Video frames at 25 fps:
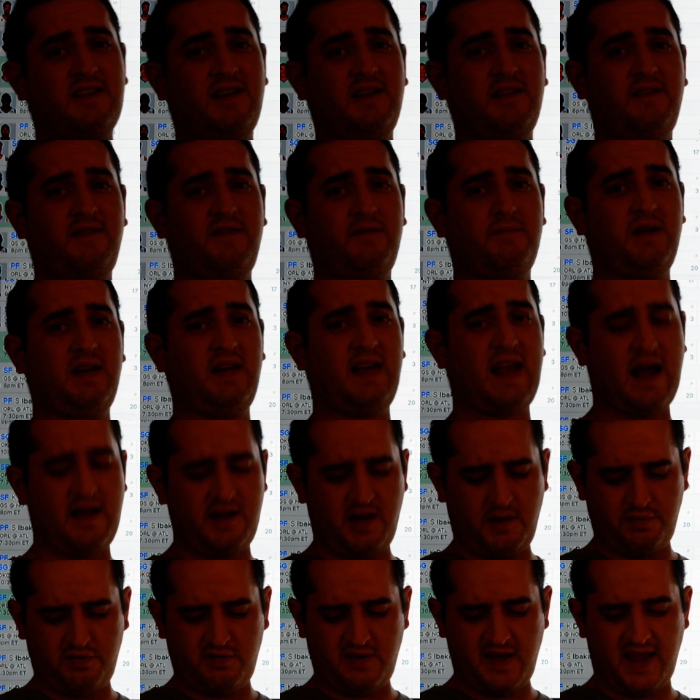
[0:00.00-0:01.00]
on the, but now
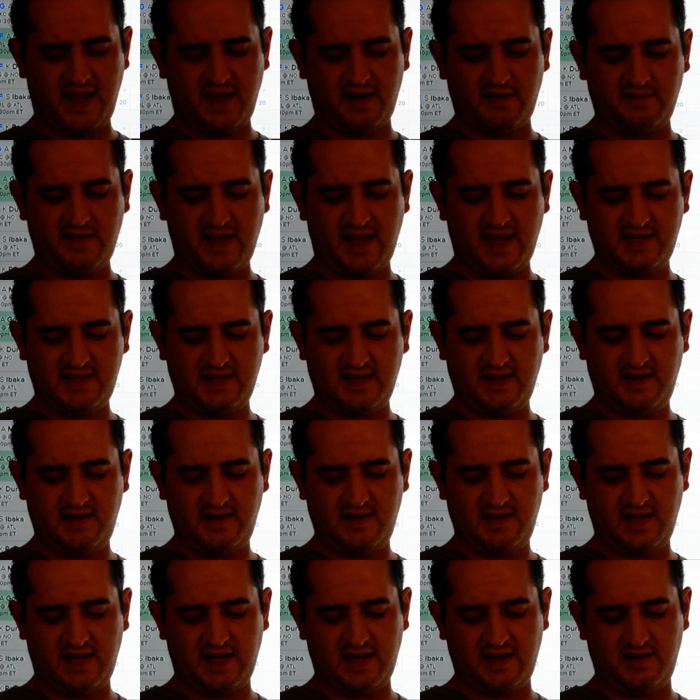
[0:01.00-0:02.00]
you're playing
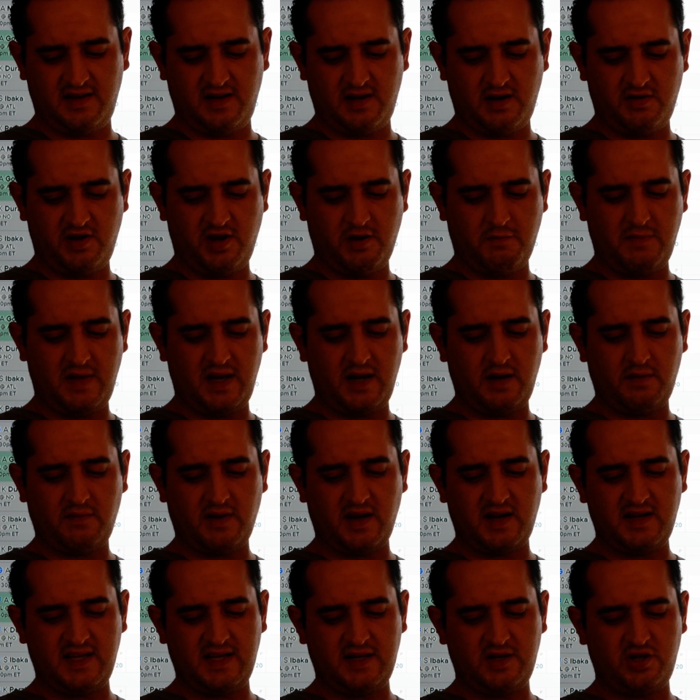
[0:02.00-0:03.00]
Atlanta, and your minute
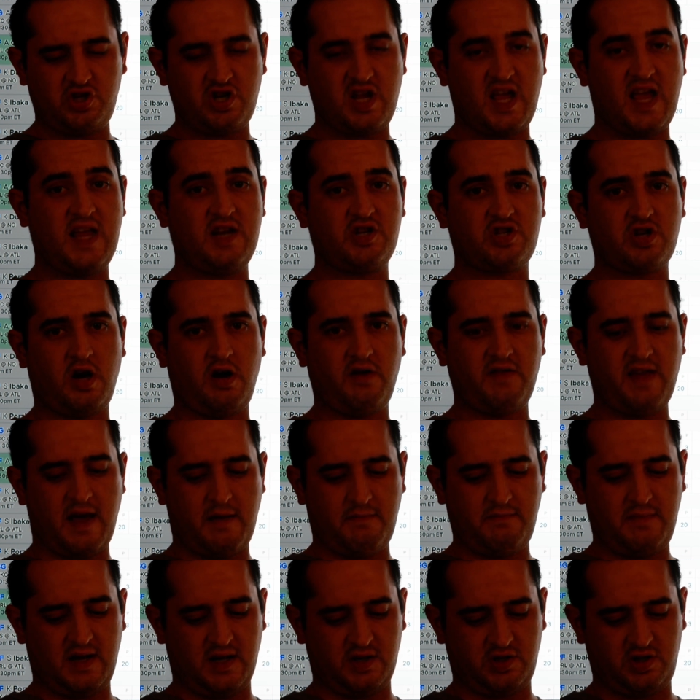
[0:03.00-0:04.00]
run didn't change all
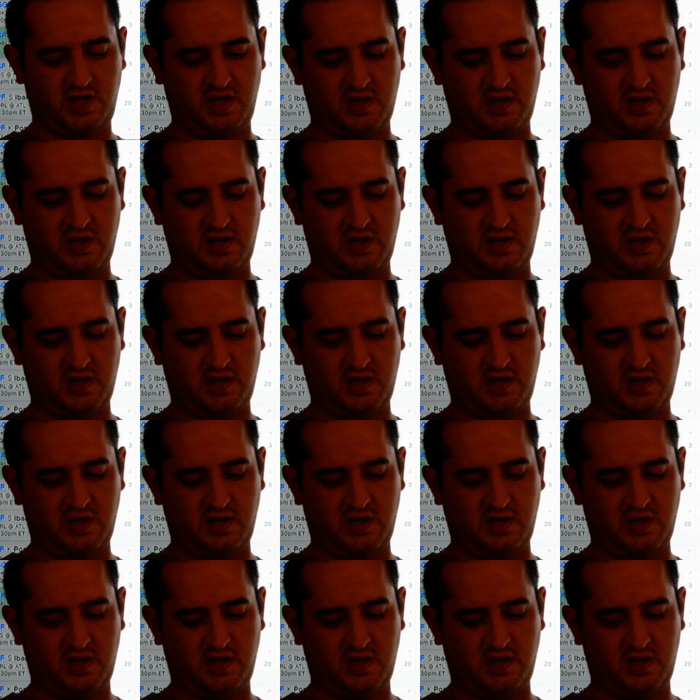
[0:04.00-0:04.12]
that much.